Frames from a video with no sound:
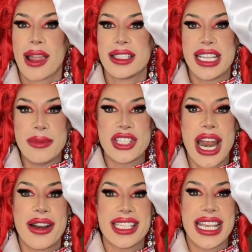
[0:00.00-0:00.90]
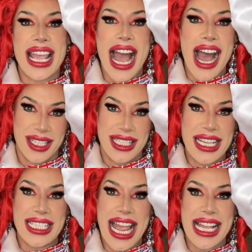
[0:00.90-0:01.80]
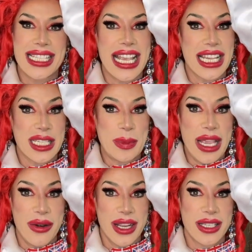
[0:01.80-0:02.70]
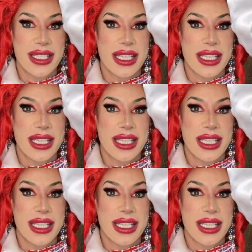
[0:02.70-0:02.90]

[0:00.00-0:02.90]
Team Charity Dita has the experience